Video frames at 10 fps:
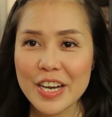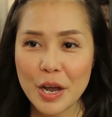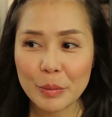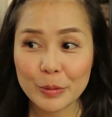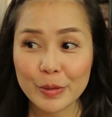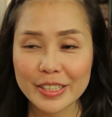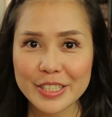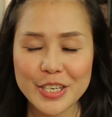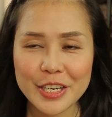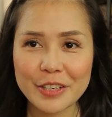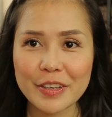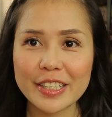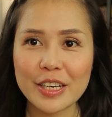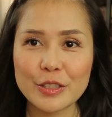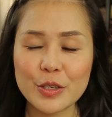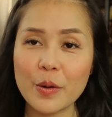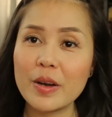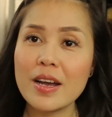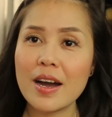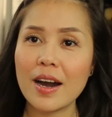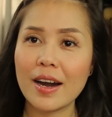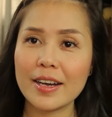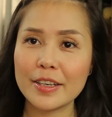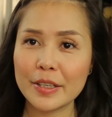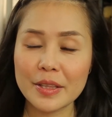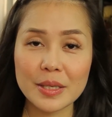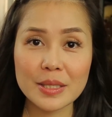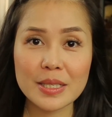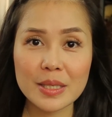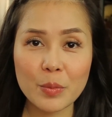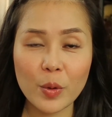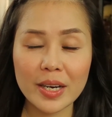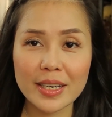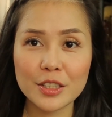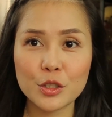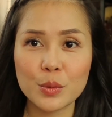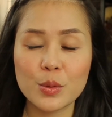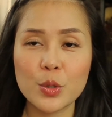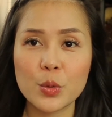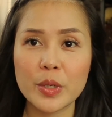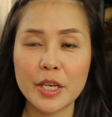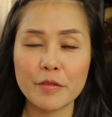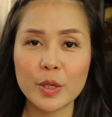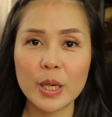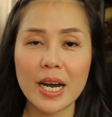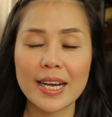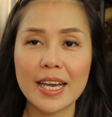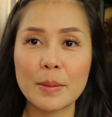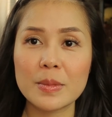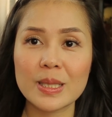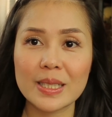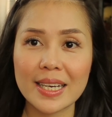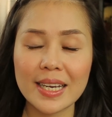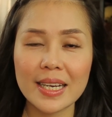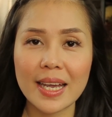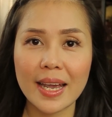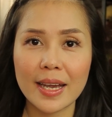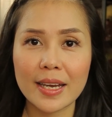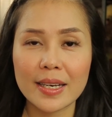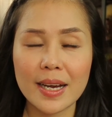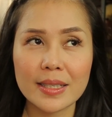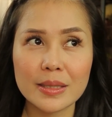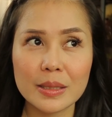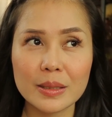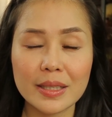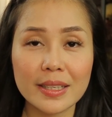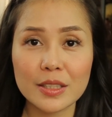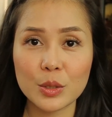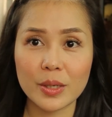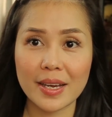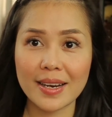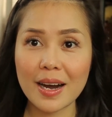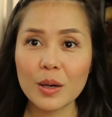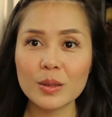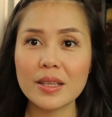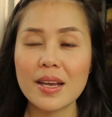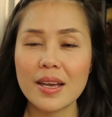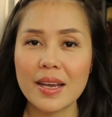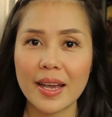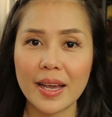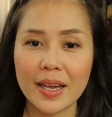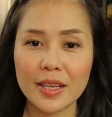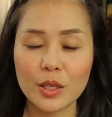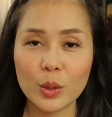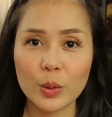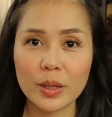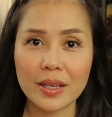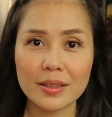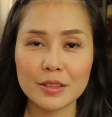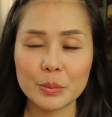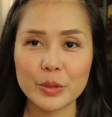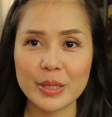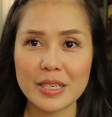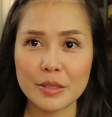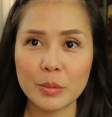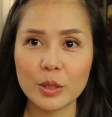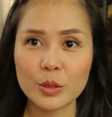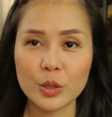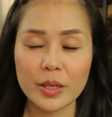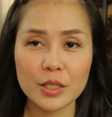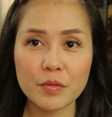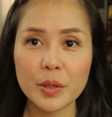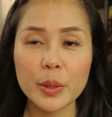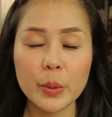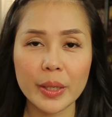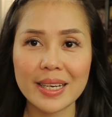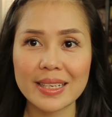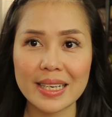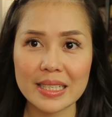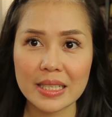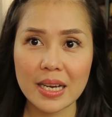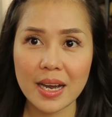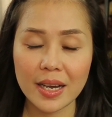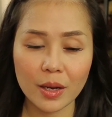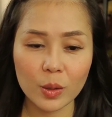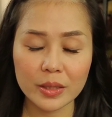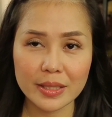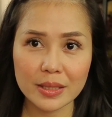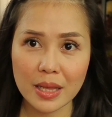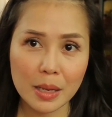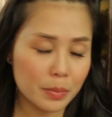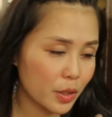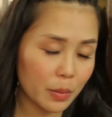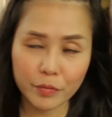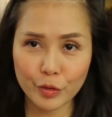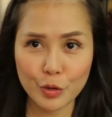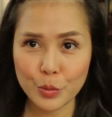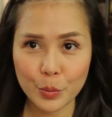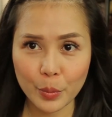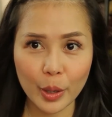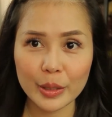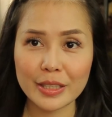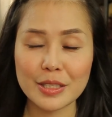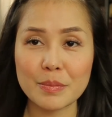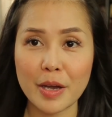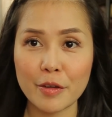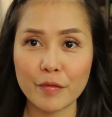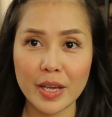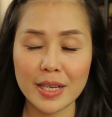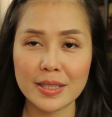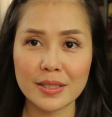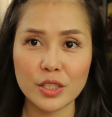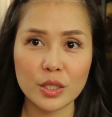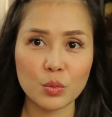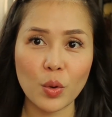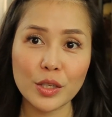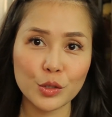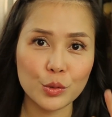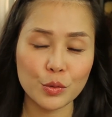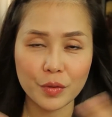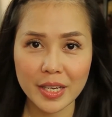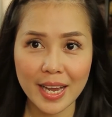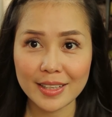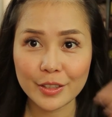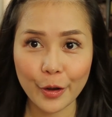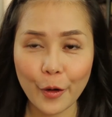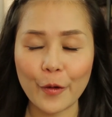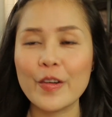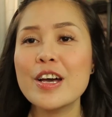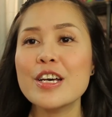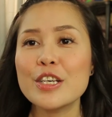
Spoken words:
I'm already shaking right now. So this is what I do whenever I am sick and I still need to get out and look a little presentable. So it's very quick and easy. I only slap some few products on my face, just 1, 2, 3 and go.